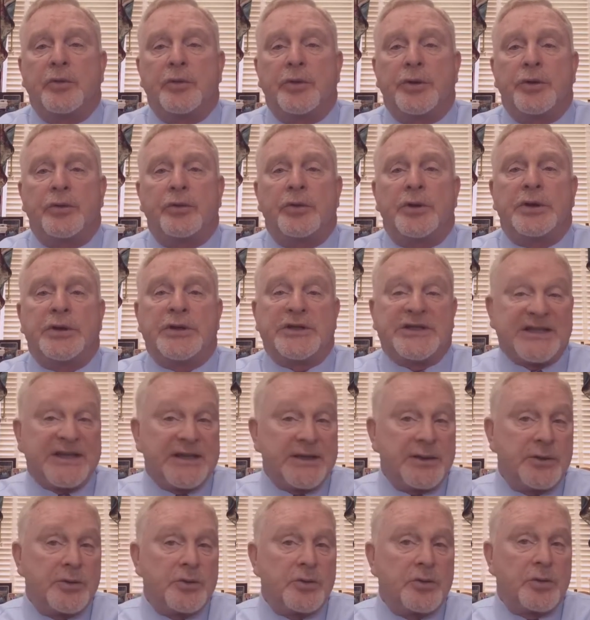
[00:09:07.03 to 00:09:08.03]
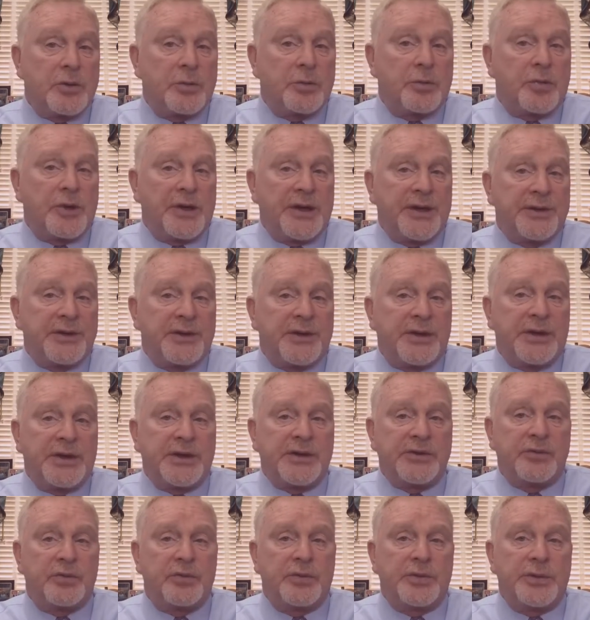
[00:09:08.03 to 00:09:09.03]
were doing a single breath
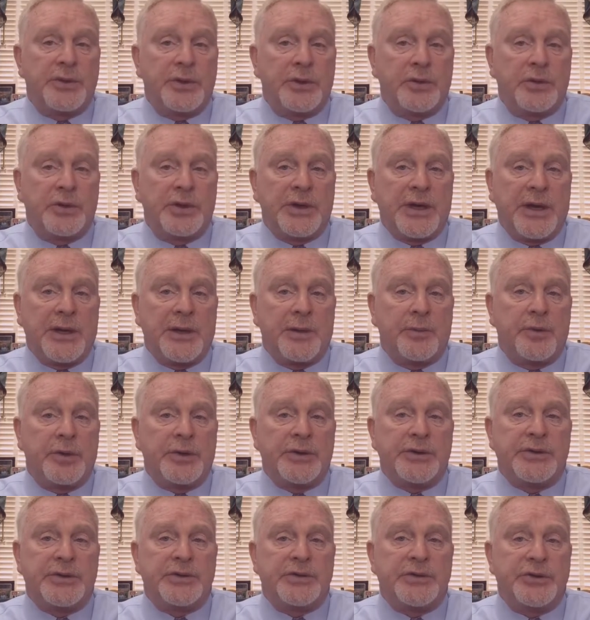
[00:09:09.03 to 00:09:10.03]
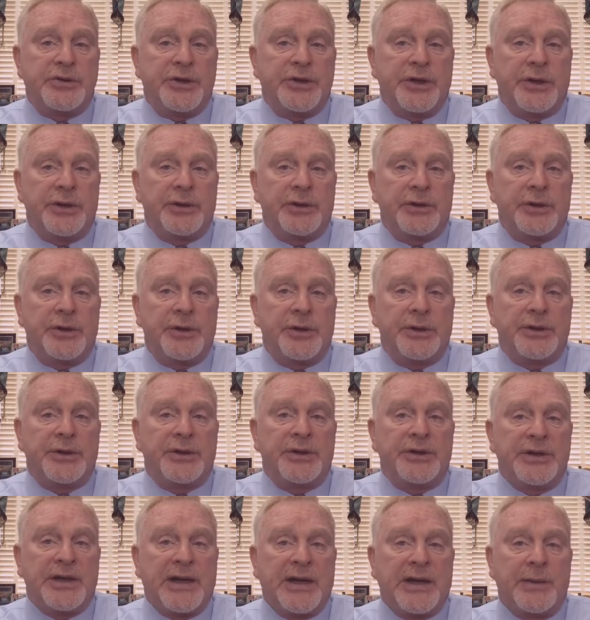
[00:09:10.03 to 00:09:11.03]
test with no calibration check done at
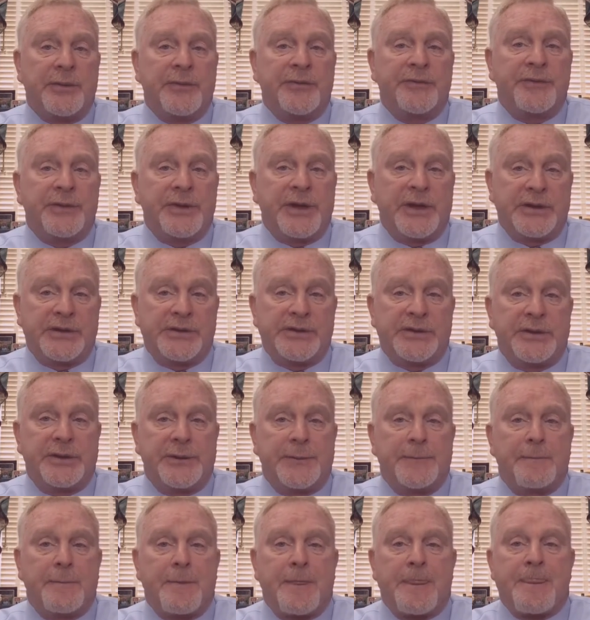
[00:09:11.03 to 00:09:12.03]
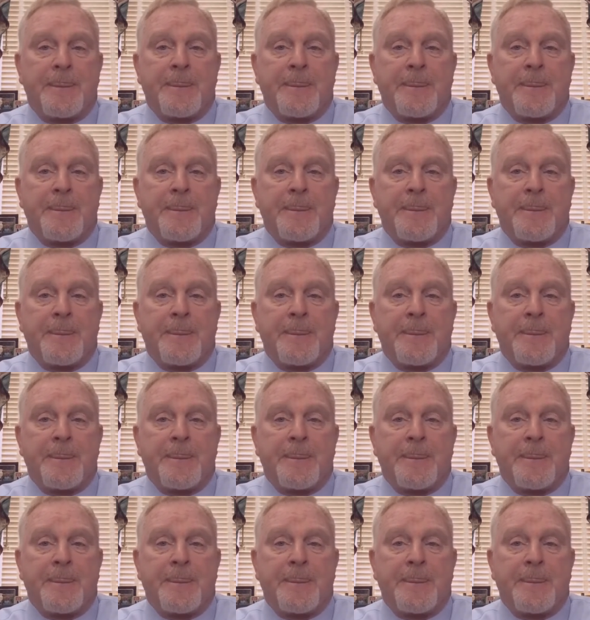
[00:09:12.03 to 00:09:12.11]
the time of testing.